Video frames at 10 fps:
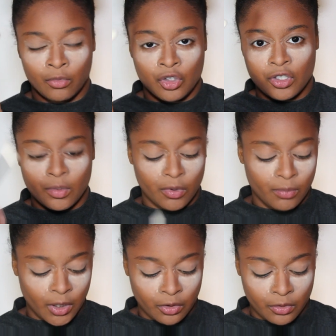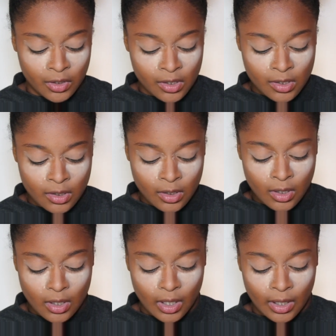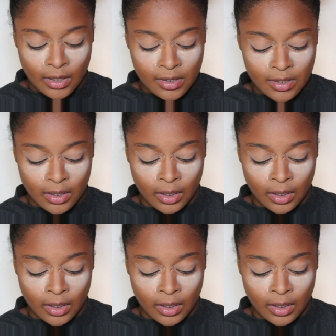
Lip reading: just above my crease as